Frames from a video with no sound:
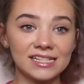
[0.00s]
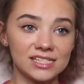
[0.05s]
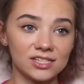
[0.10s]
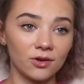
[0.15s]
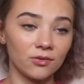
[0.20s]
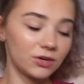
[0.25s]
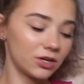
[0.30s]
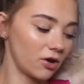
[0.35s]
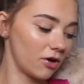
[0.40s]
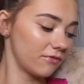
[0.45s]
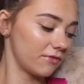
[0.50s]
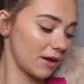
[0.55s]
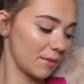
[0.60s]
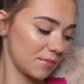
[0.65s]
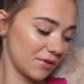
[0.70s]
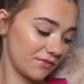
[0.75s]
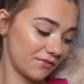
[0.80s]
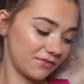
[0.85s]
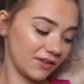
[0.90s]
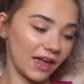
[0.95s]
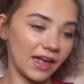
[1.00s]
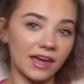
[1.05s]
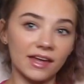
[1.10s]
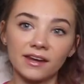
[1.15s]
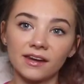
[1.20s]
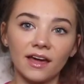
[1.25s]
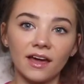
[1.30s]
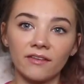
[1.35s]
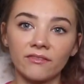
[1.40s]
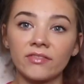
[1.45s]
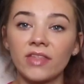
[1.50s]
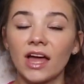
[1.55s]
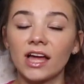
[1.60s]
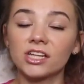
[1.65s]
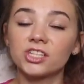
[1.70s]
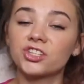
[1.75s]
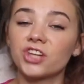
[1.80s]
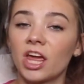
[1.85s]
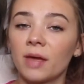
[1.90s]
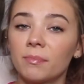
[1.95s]
don't know if I'm a fan of
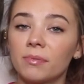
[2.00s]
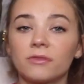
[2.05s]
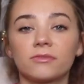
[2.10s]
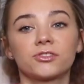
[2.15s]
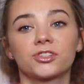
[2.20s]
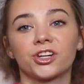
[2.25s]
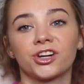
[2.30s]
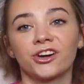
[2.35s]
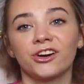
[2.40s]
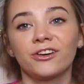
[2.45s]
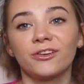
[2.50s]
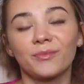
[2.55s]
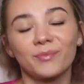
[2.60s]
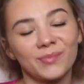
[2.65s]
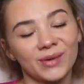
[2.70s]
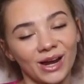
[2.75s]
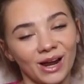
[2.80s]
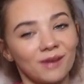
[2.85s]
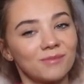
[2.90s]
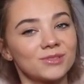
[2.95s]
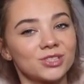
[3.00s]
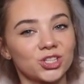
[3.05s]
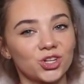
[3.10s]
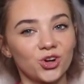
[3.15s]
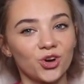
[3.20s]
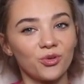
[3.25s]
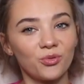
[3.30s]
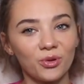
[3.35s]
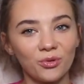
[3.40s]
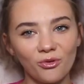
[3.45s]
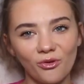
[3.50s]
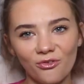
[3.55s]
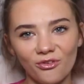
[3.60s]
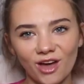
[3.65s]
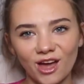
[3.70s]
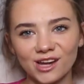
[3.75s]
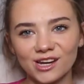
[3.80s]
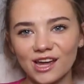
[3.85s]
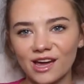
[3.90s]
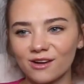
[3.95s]
that shape of shirt, but I'm sure we will
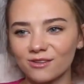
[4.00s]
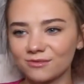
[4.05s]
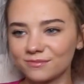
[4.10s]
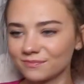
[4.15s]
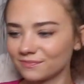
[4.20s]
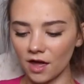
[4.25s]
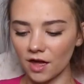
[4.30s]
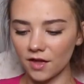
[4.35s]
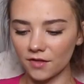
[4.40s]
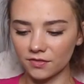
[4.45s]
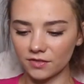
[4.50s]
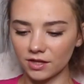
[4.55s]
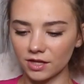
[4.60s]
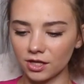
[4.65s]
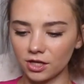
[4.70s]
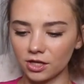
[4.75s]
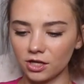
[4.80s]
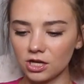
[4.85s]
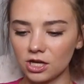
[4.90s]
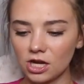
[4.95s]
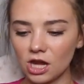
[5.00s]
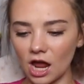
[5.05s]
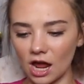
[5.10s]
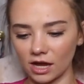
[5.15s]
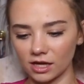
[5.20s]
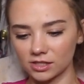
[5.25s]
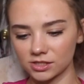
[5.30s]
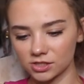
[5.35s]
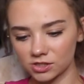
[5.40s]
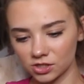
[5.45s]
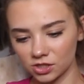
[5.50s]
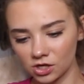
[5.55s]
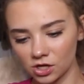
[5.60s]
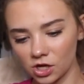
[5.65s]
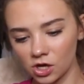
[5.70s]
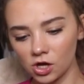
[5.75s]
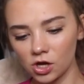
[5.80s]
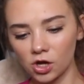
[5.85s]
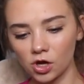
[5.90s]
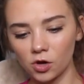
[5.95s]
find out. And then next,
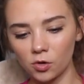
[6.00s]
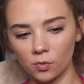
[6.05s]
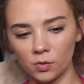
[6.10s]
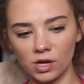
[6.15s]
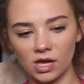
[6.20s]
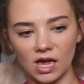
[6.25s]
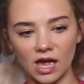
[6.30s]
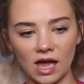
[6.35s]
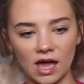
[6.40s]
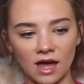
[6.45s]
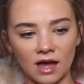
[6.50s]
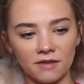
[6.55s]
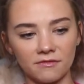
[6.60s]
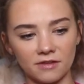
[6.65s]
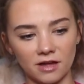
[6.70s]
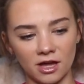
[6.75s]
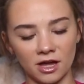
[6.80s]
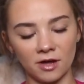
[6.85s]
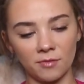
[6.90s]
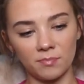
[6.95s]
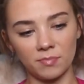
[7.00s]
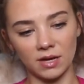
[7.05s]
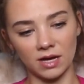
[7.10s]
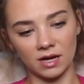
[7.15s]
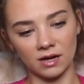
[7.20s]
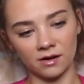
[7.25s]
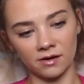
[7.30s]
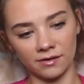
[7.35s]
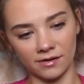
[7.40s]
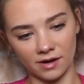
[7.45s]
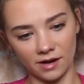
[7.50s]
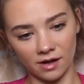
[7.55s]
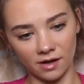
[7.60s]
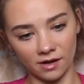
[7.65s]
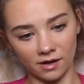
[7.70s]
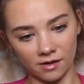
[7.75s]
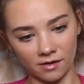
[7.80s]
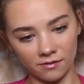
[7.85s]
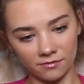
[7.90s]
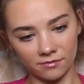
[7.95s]
we have a pair
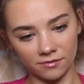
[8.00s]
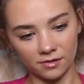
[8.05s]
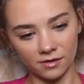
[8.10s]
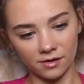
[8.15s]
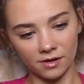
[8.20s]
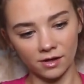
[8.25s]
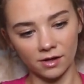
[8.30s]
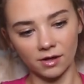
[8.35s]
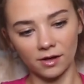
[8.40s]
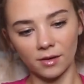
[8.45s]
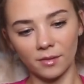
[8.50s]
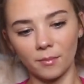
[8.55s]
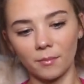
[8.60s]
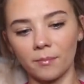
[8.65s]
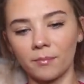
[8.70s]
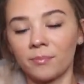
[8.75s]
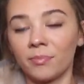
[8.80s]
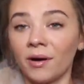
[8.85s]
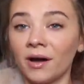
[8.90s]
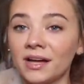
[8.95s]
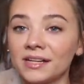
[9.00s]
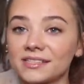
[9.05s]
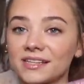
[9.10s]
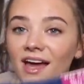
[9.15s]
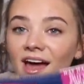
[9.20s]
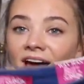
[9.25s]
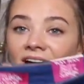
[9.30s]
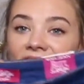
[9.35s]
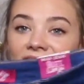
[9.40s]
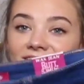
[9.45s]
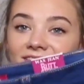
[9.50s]
of But I